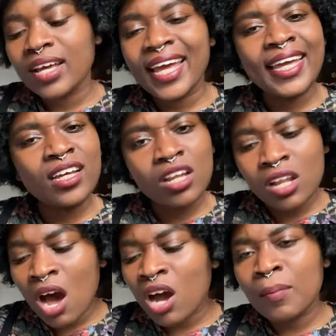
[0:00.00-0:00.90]
A
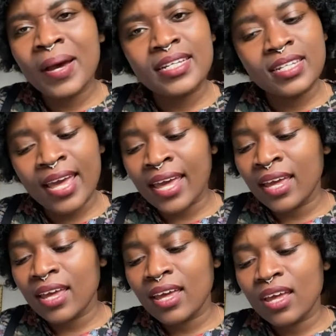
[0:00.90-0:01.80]
clerk by
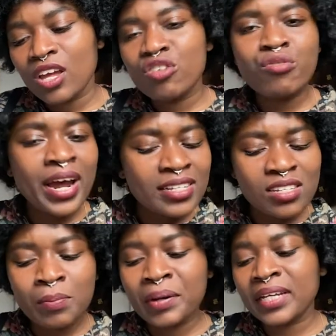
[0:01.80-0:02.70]
day,
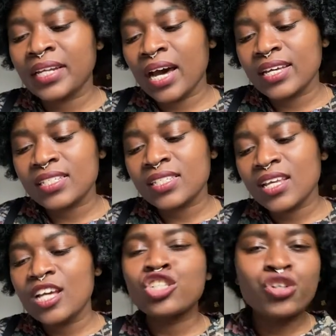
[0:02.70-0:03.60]
writer by night,
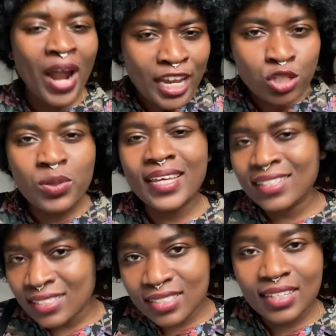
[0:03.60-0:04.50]
trying to
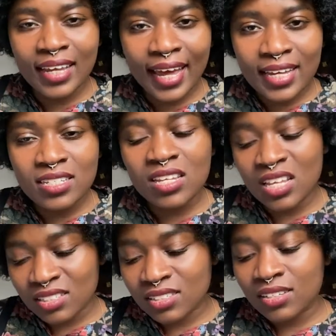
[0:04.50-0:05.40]
instigate
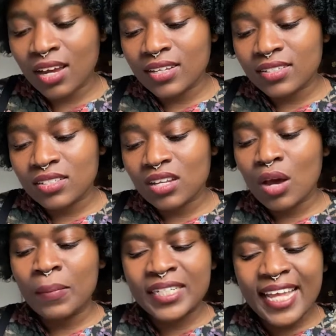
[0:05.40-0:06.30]
insight.
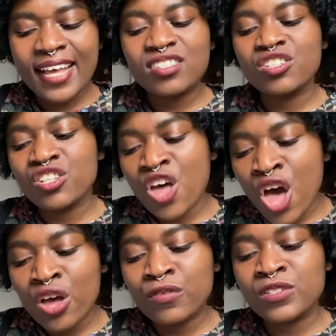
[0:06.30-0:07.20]
But there's
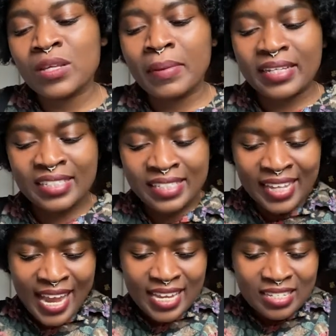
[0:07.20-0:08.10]
nerves in my
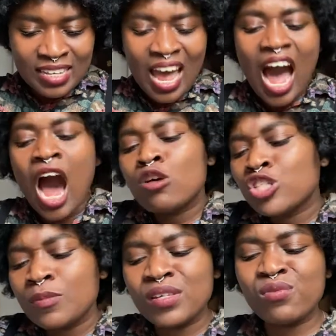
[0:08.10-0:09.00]
state. How
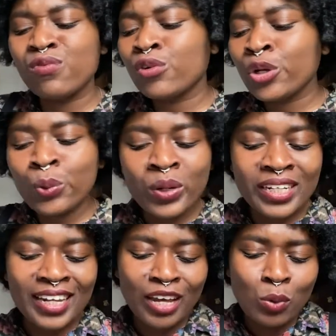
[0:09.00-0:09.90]
to be
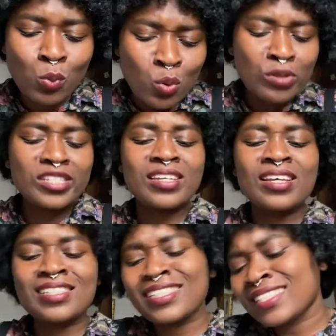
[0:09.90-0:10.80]
fluid like water,
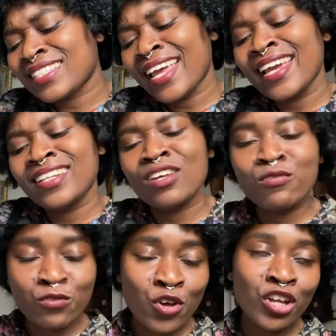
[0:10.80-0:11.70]
sustain and
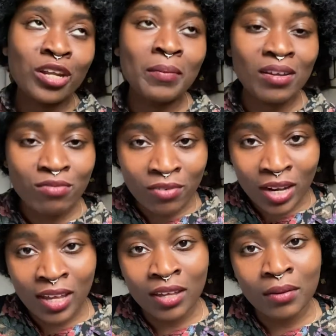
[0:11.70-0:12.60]
further my
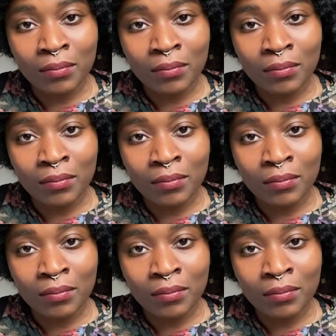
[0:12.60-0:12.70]
flame.